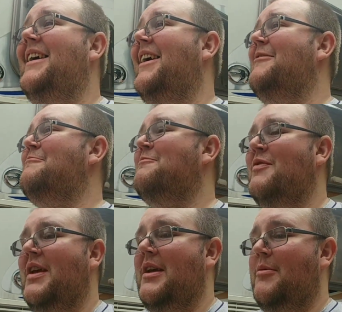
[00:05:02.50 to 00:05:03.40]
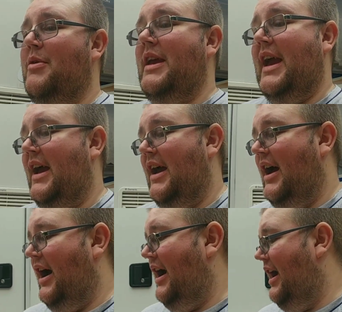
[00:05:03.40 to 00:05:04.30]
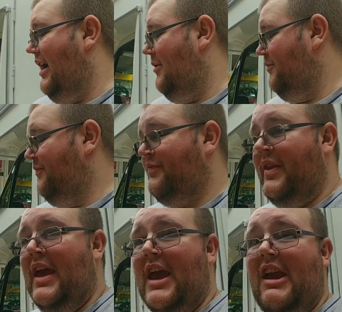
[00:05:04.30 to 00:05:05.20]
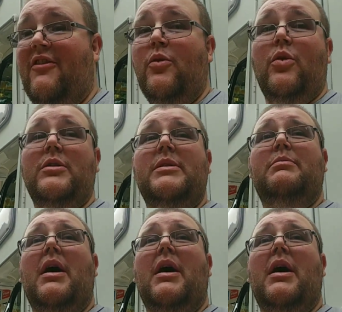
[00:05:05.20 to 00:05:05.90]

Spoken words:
But yeah, if you want to be